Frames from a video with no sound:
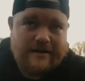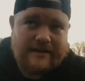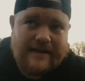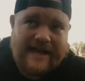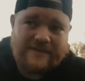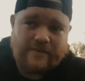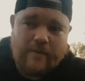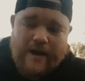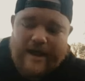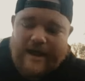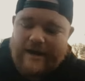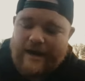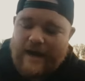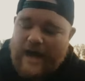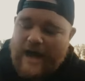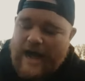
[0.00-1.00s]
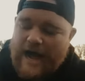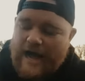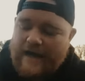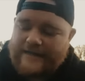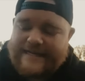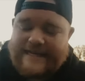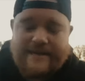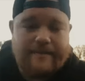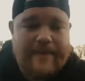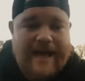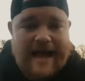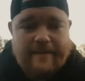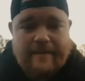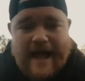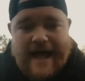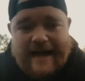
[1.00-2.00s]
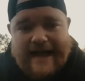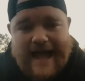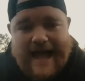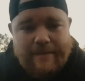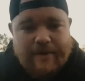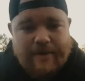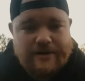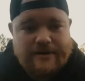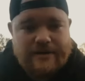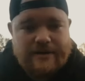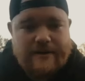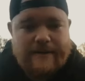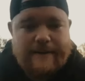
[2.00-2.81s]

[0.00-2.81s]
That's when uh, Team Backpack happened.